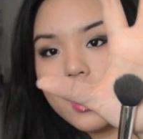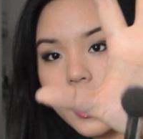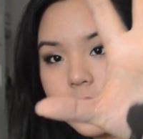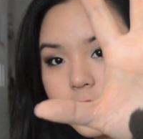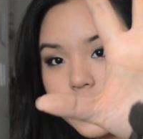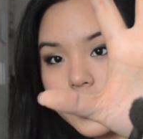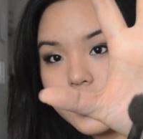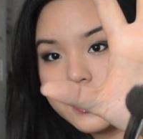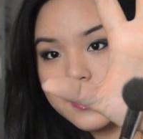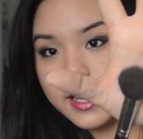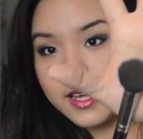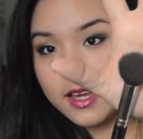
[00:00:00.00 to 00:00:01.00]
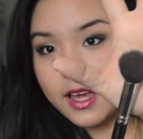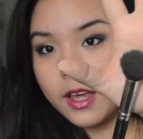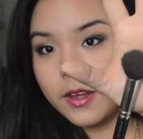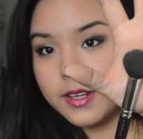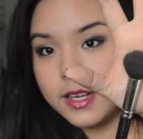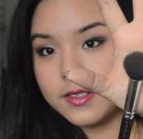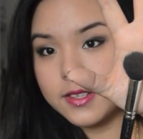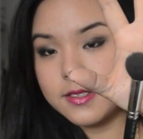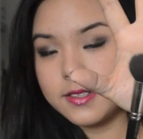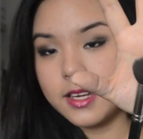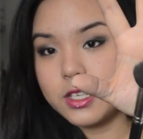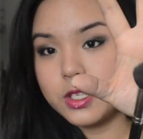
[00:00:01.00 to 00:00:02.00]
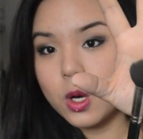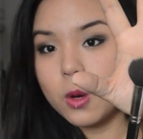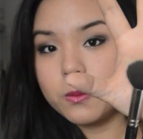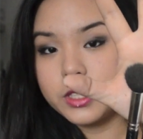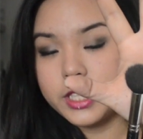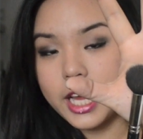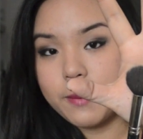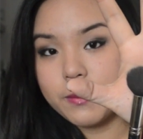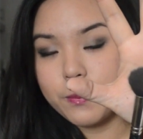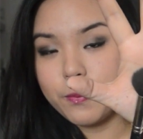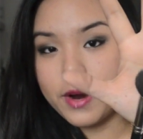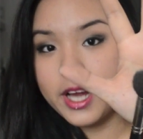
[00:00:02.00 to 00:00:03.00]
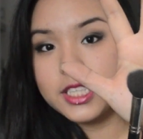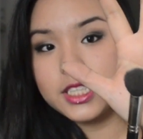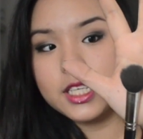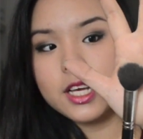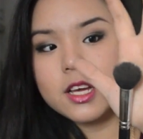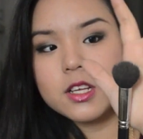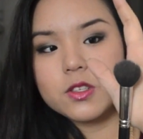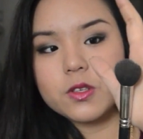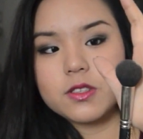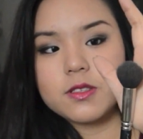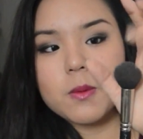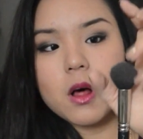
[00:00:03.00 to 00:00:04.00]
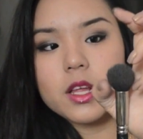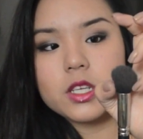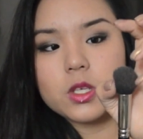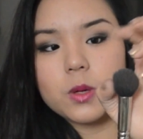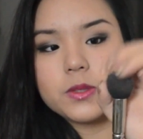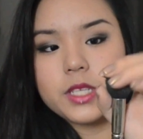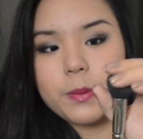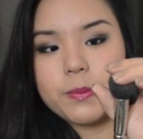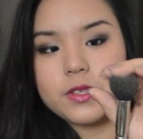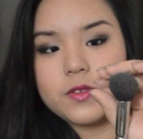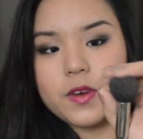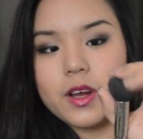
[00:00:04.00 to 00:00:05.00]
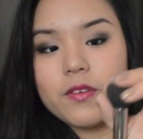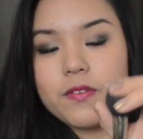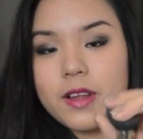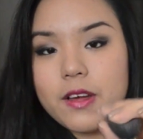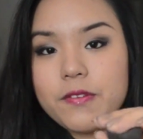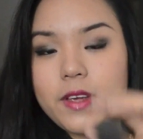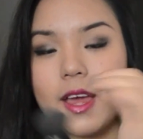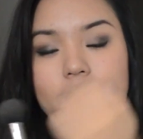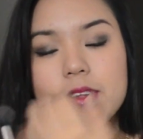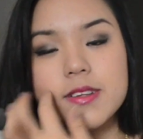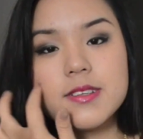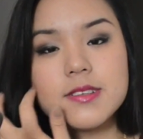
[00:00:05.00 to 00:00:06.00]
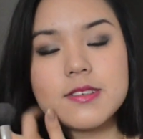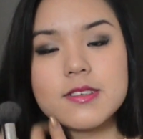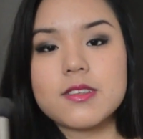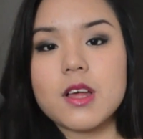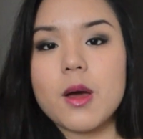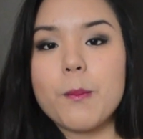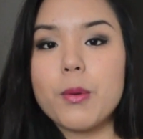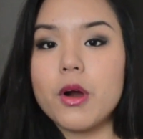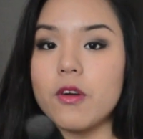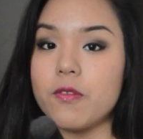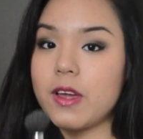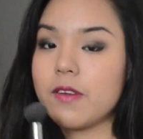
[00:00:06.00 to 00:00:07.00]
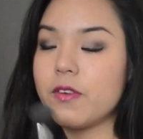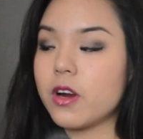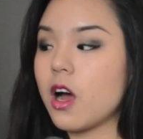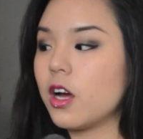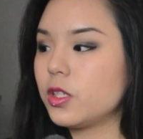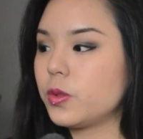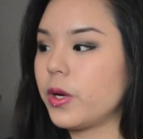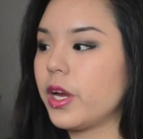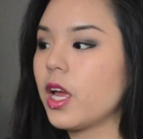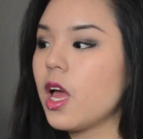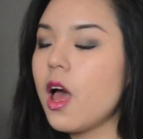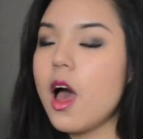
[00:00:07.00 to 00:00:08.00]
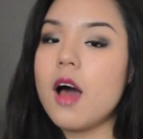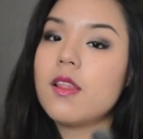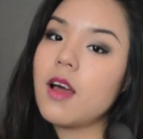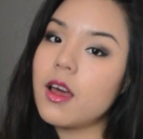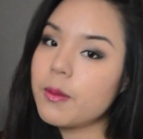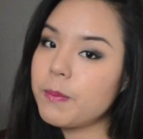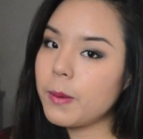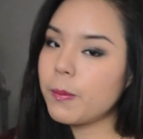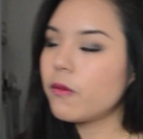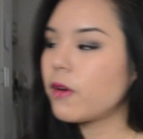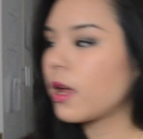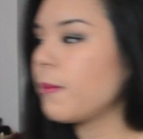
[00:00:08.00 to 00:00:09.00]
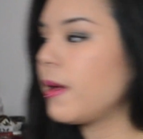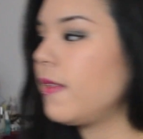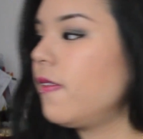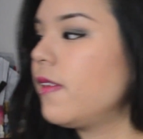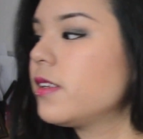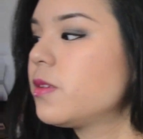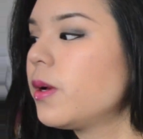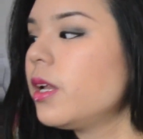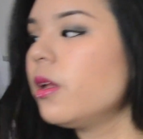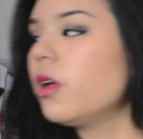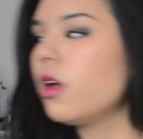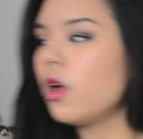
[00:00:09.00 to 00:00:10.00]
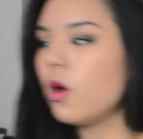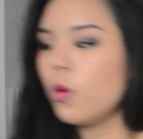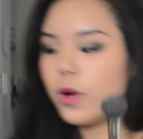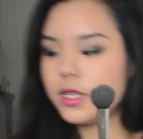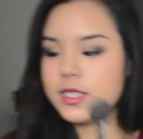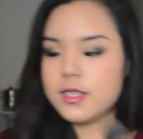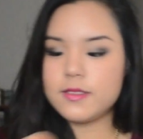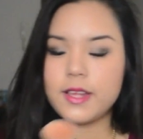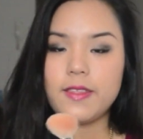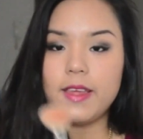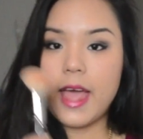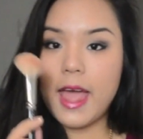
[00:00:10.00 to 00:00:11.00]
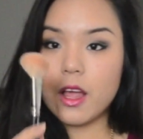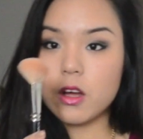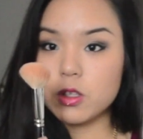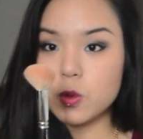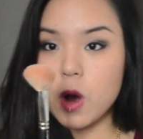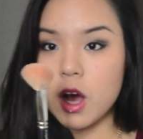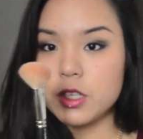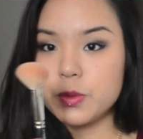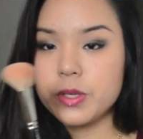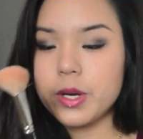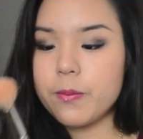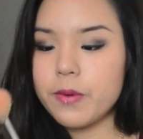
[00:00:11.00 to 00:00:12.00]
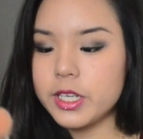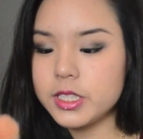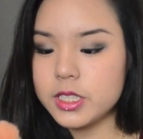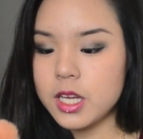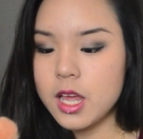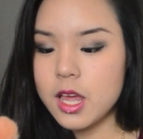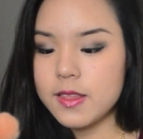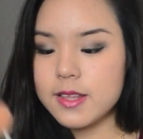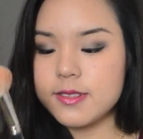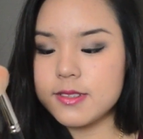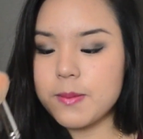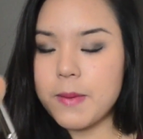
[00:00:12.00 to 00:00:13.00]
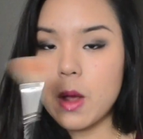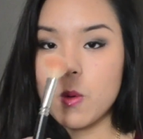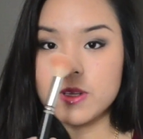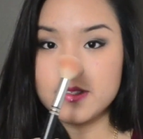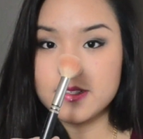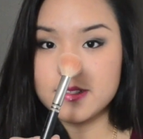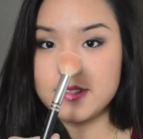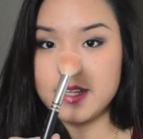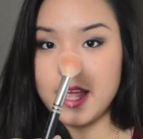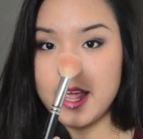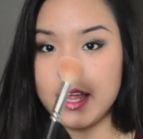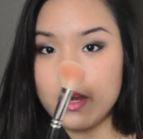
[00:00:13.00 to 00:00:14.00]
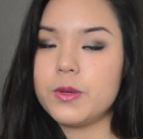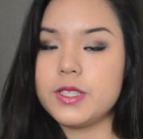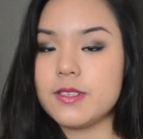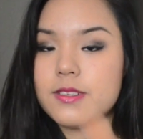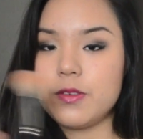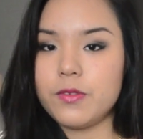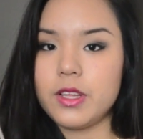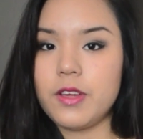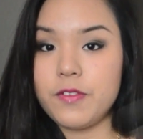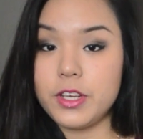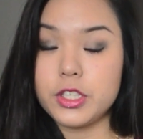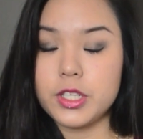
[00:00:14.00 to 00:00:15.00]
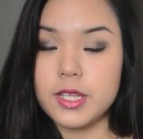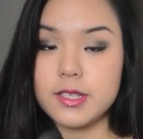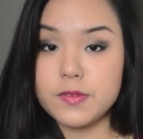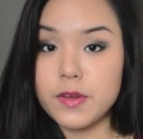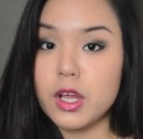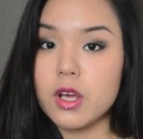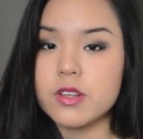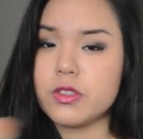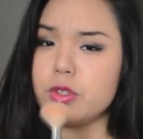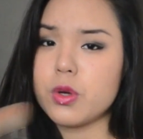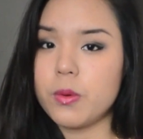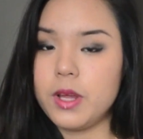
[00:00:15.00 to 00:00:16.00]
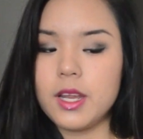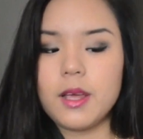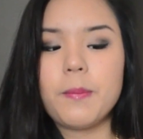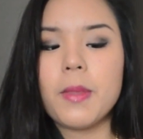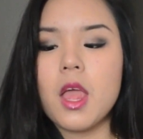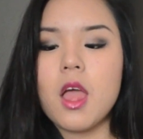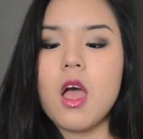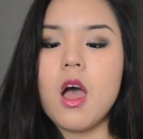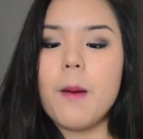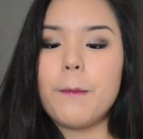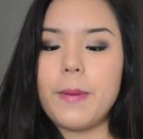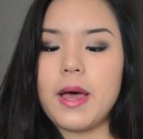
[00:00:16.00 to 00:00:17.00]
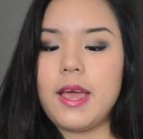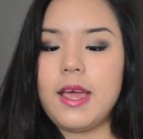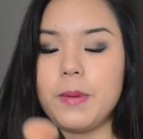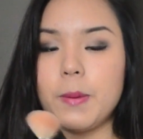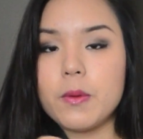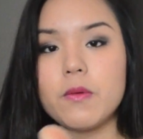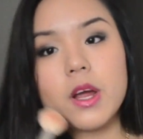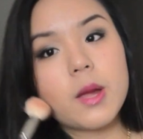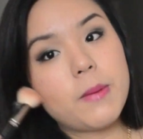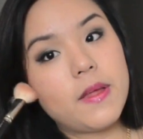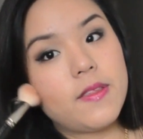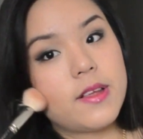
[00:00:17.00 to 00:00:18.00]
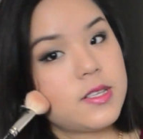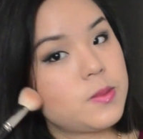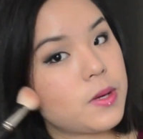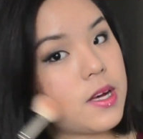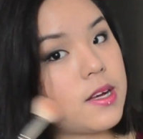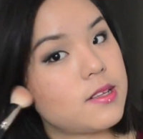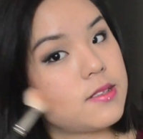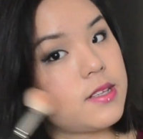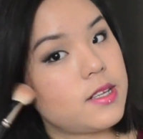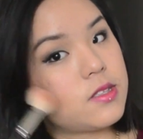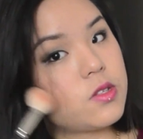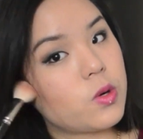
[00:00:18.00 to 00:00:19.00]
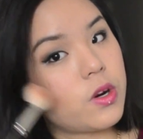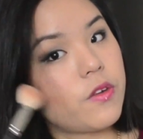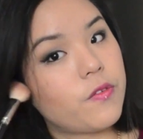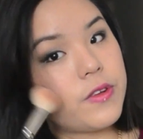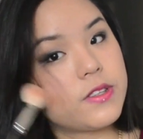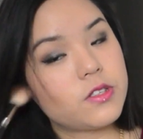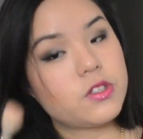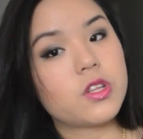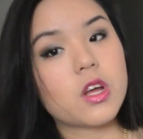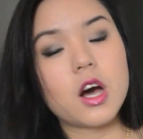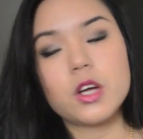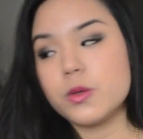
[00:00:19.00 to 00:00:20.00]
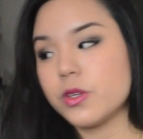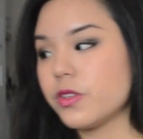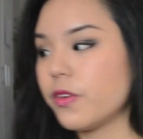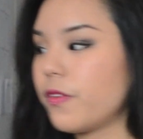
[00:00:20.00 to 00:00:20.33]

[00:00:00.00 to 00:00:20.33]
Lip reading: as you can see, a dome-shaped brush. So it's small and dome-shaped, and it's very fluffy, and this is just perfect for contouring. A lot of people recommend this one, which is the angled contouring brush. This is the MAC 168, which isn't really featured in this video because you don't need it. But people recommend this because it sort of fits into the contours of your